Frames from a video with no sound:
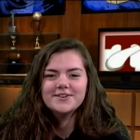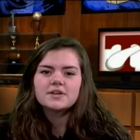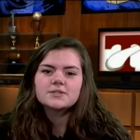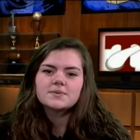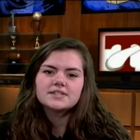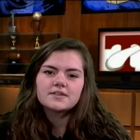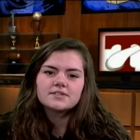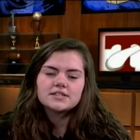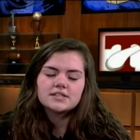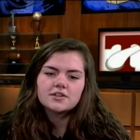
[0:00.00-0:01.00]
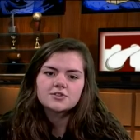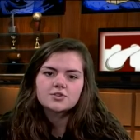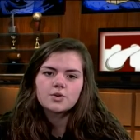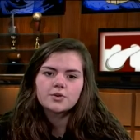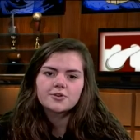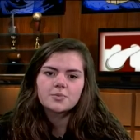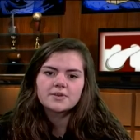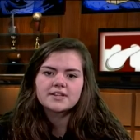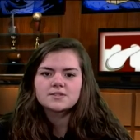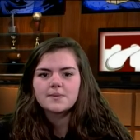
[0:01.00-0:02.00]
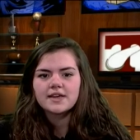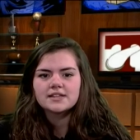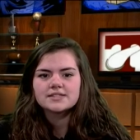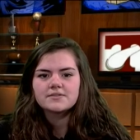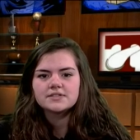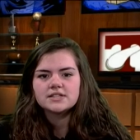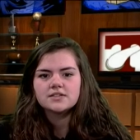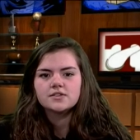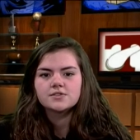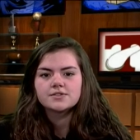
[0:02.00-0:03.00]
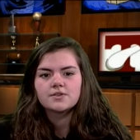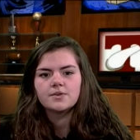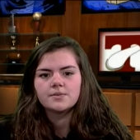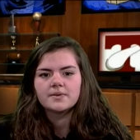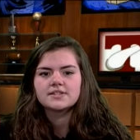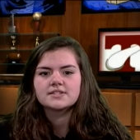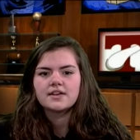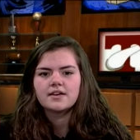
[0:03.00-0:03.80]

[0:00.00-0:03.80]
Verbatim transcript: Must be 17 years or older to participate, and 17 years old must.